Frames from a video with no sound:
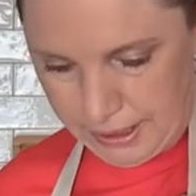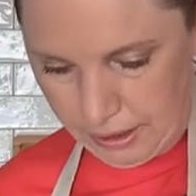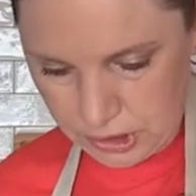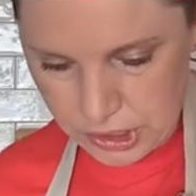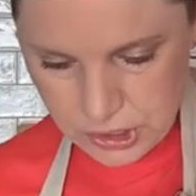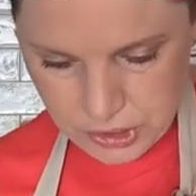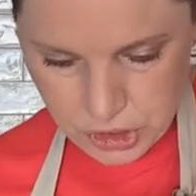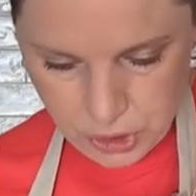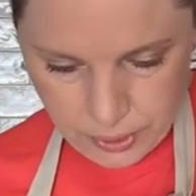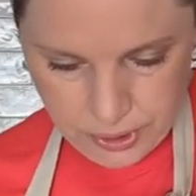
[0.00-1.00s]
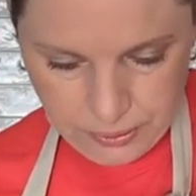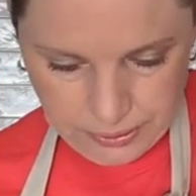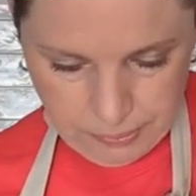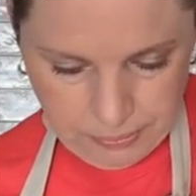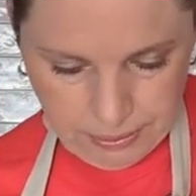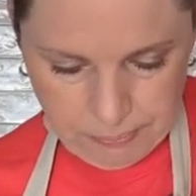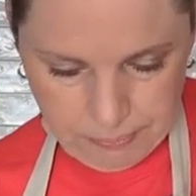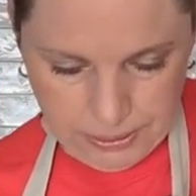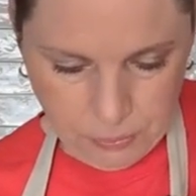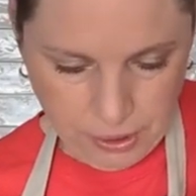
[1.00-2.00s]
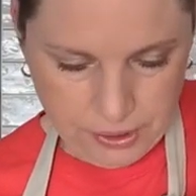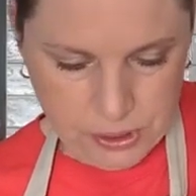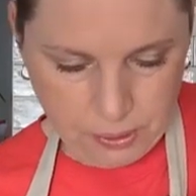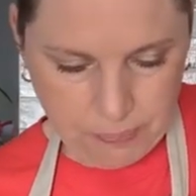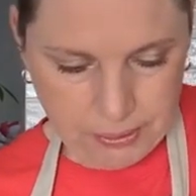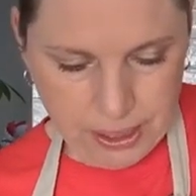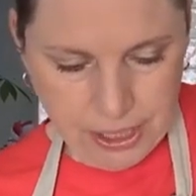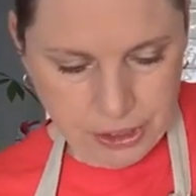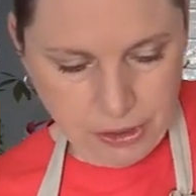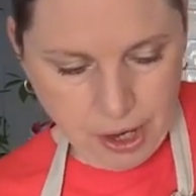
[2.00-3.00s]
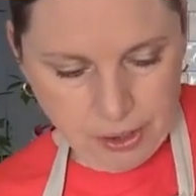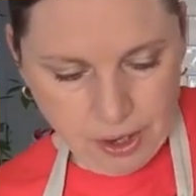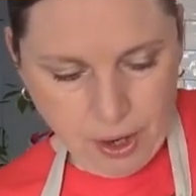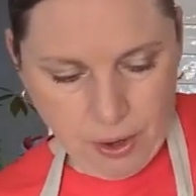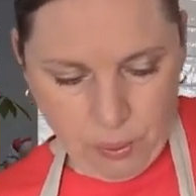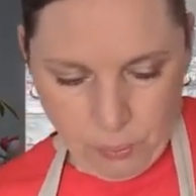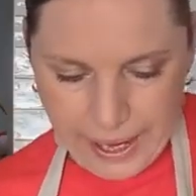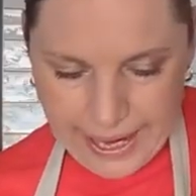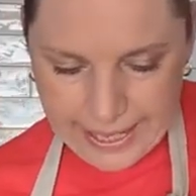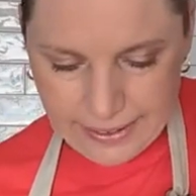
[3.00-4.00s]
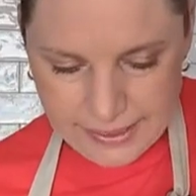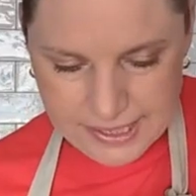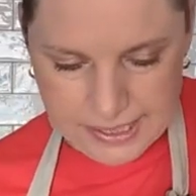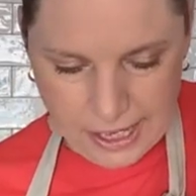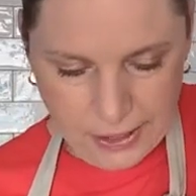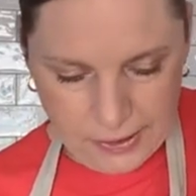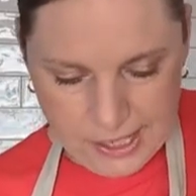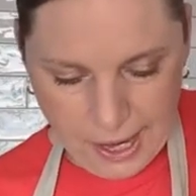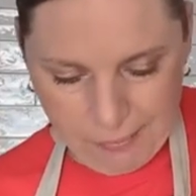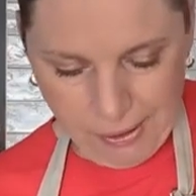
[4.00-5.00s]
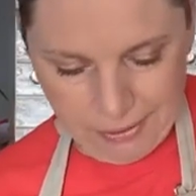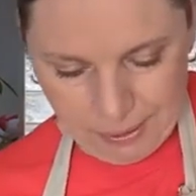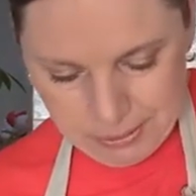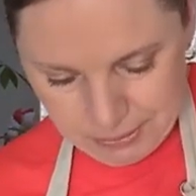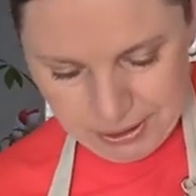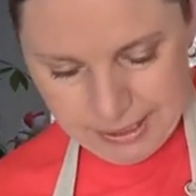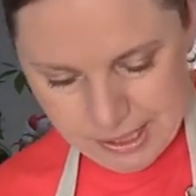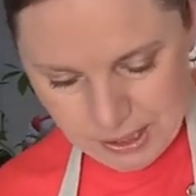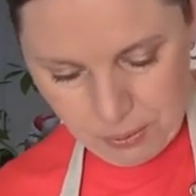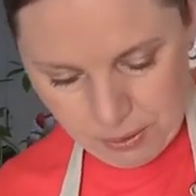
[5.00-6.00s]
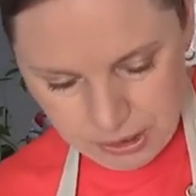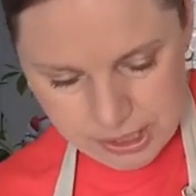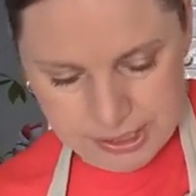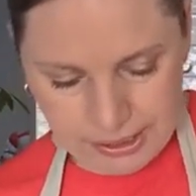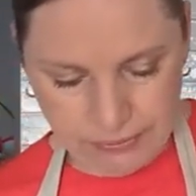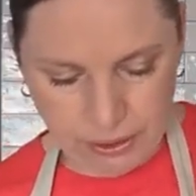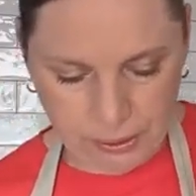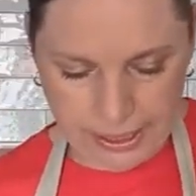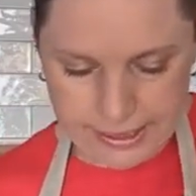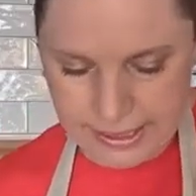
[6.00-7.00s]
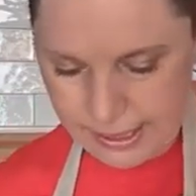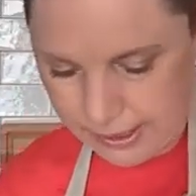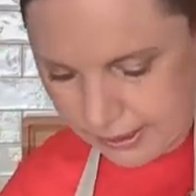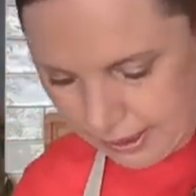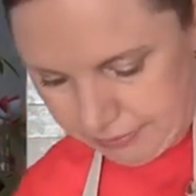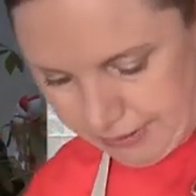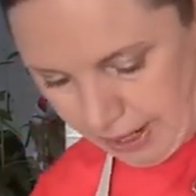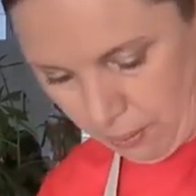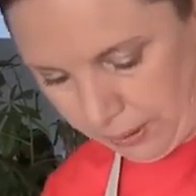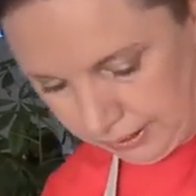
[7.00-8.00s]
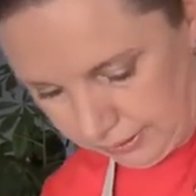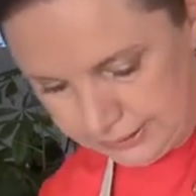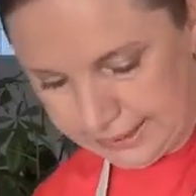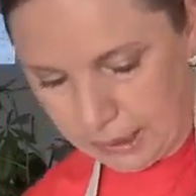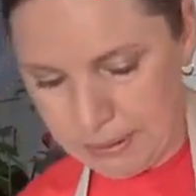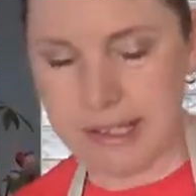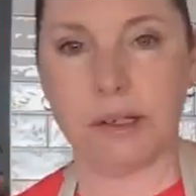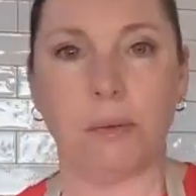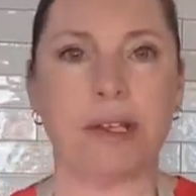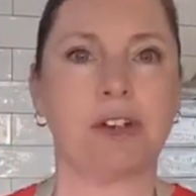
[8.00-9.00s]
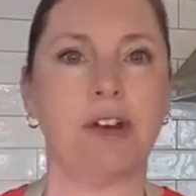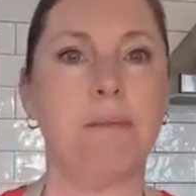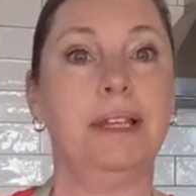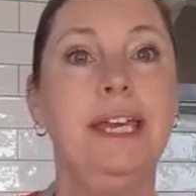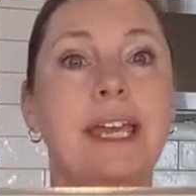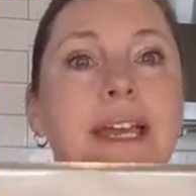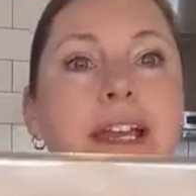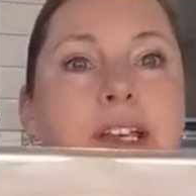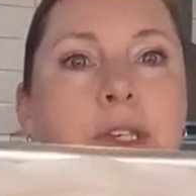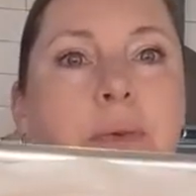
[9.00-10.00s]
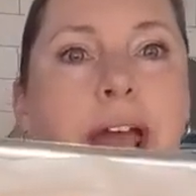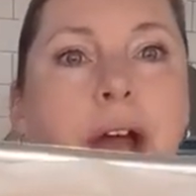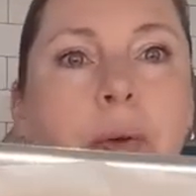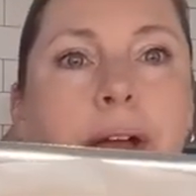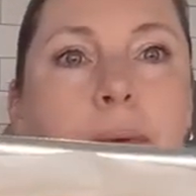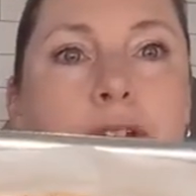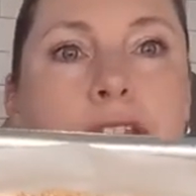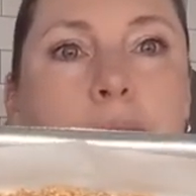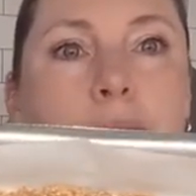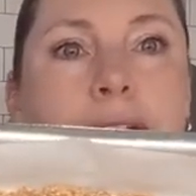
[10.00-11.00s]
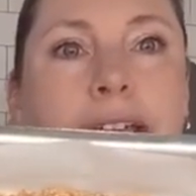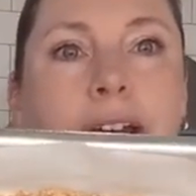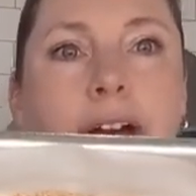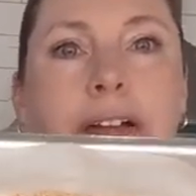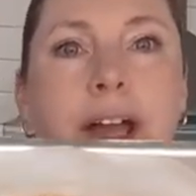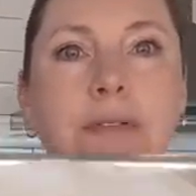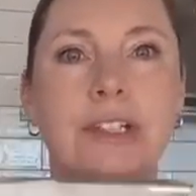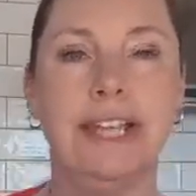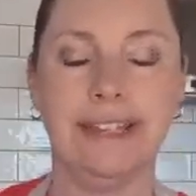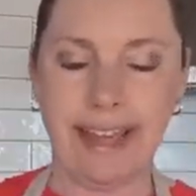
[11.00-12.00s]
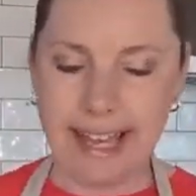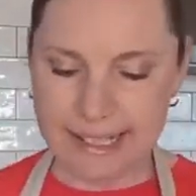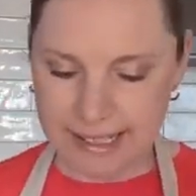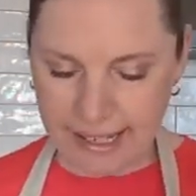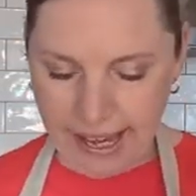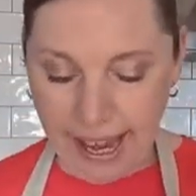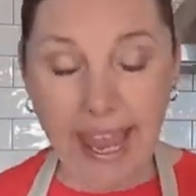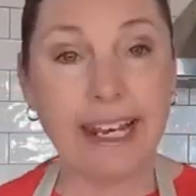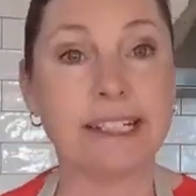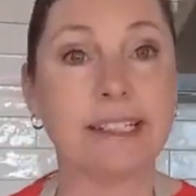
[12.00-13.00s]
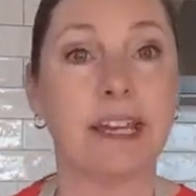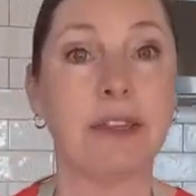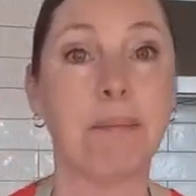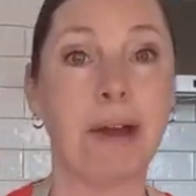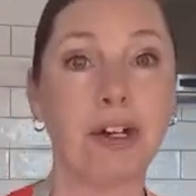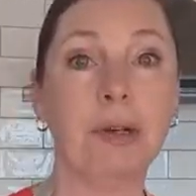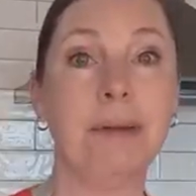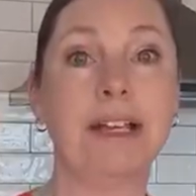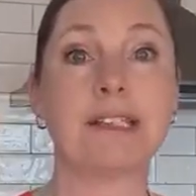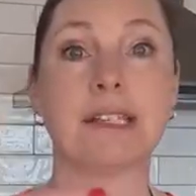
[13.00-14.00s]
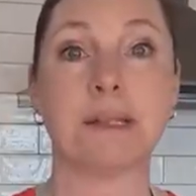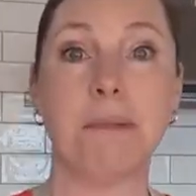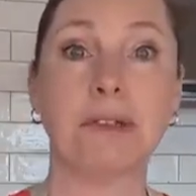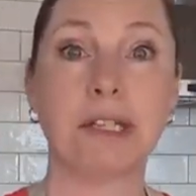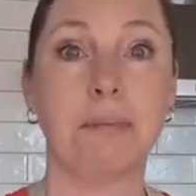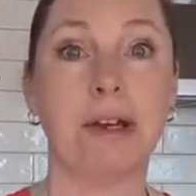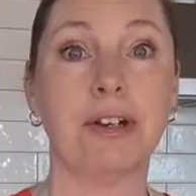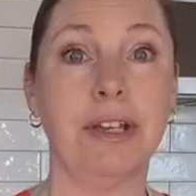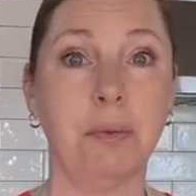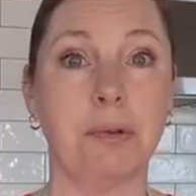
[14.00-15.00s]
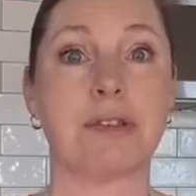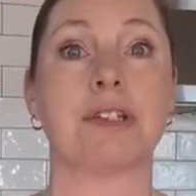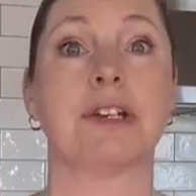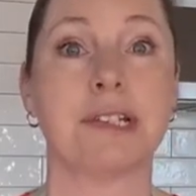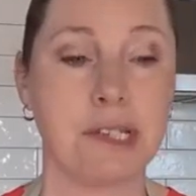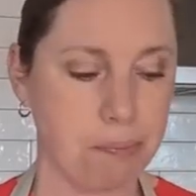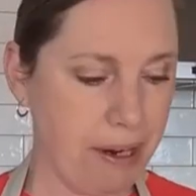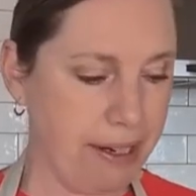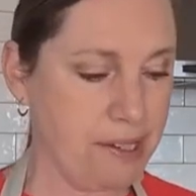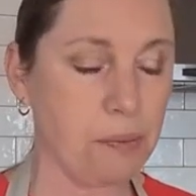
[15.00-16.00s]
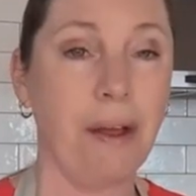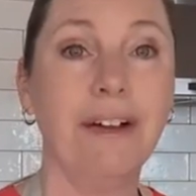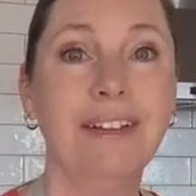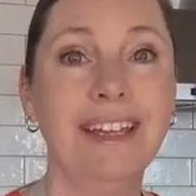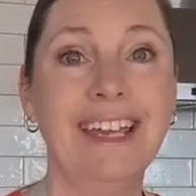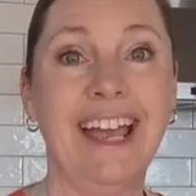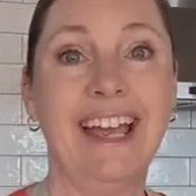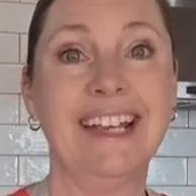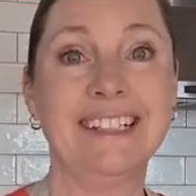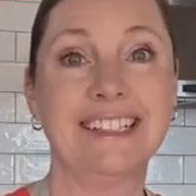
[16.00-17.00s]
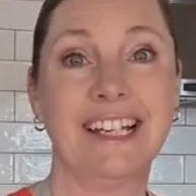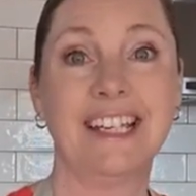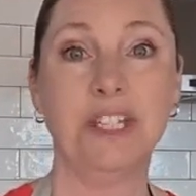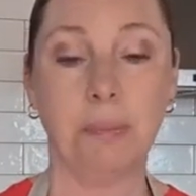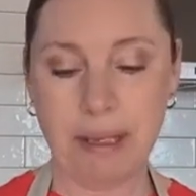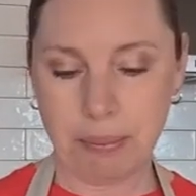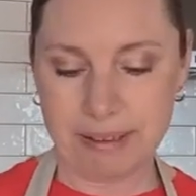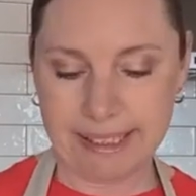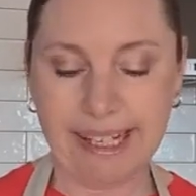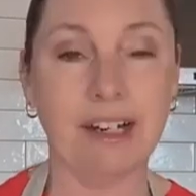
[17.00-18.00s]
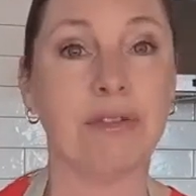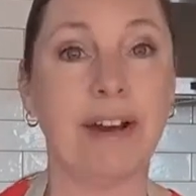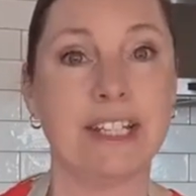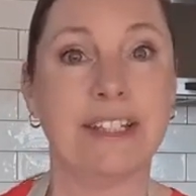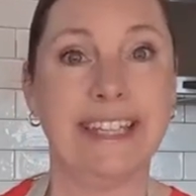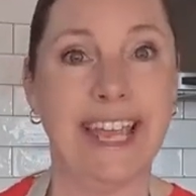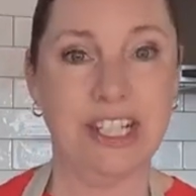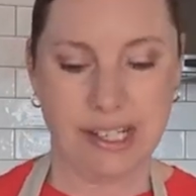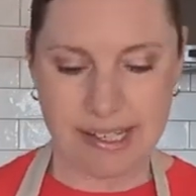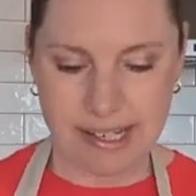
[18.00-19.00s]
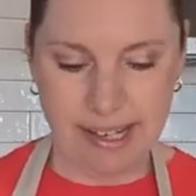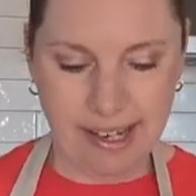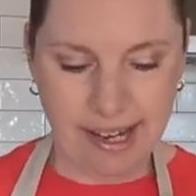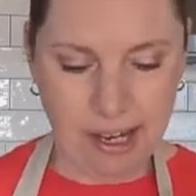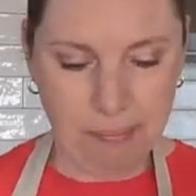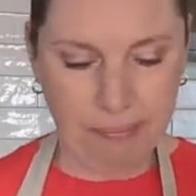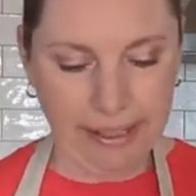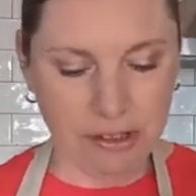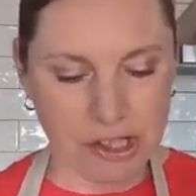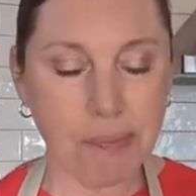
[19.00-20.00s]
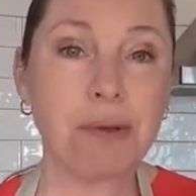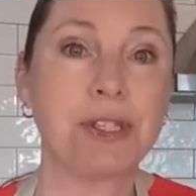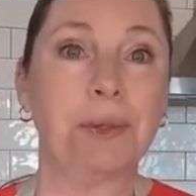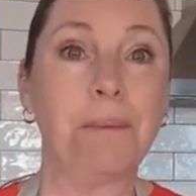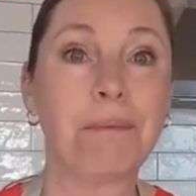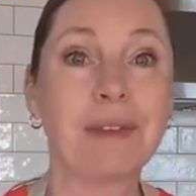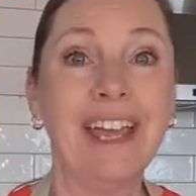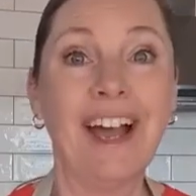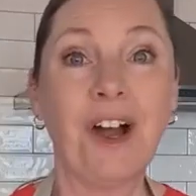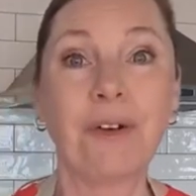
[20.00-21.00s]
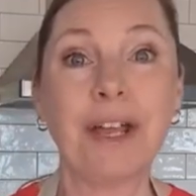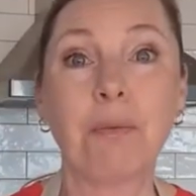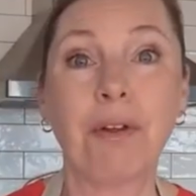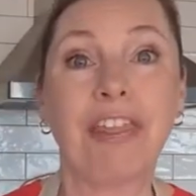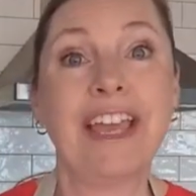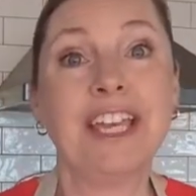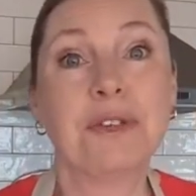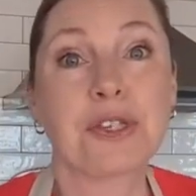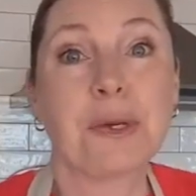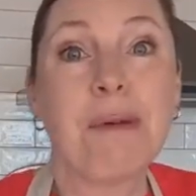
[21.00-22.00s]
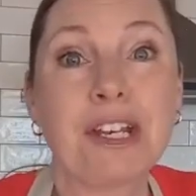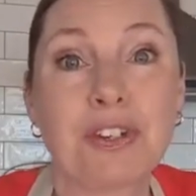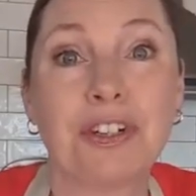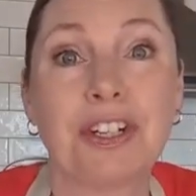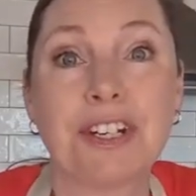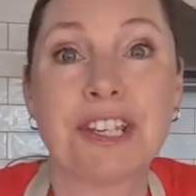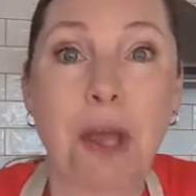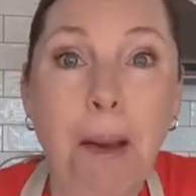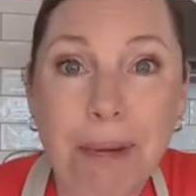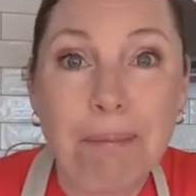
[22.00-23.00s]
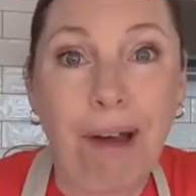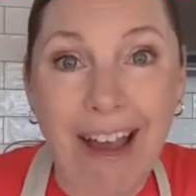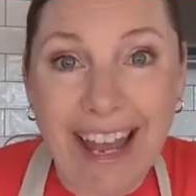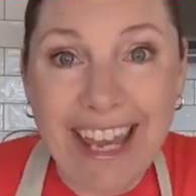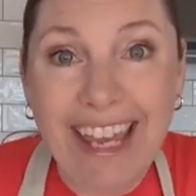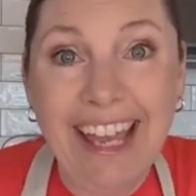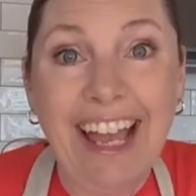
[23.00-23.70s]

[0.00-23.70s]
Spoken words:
I'll just show you in the meanwhile, so you're not waiting this entire time while I'm doing this. So just to give you an idea of now what it looks like, because it was crumbly. So now I'm just spreading it around like that. And the butter, because it's a melted butter, it will start to spread as well. And you'll be able to get it right to the edges like you're supposed to. All right, well, thank you so much for stopping by.